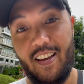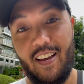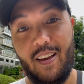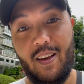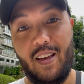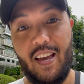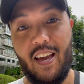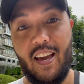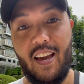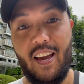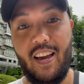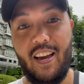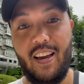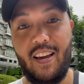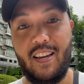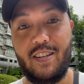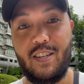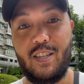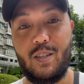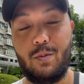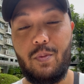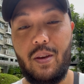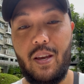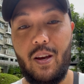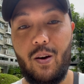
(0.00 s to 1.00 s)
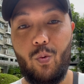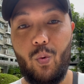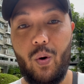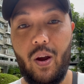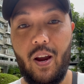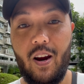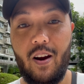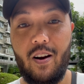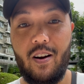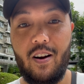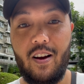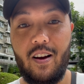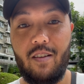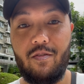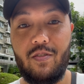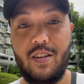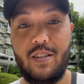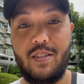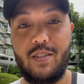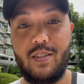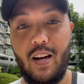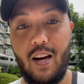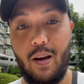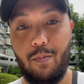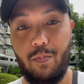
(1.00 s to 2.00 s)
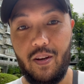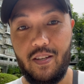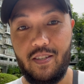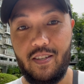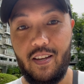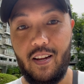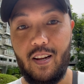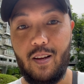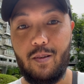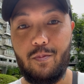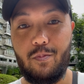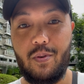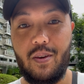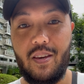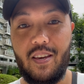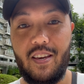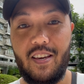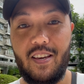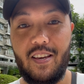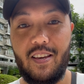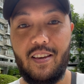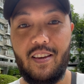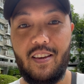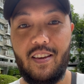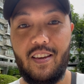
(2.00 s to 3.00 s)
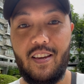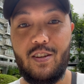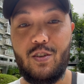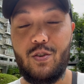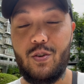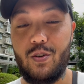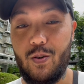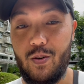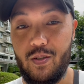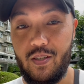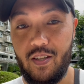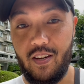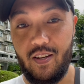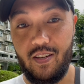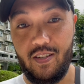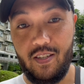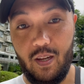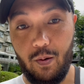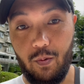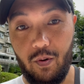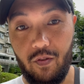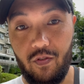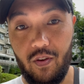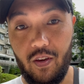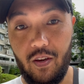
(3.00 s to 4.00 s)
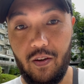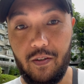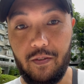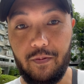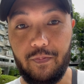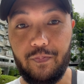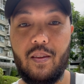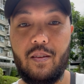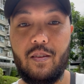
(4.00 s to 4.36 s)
And just be aware of these topics that I'll be introducing to some of you.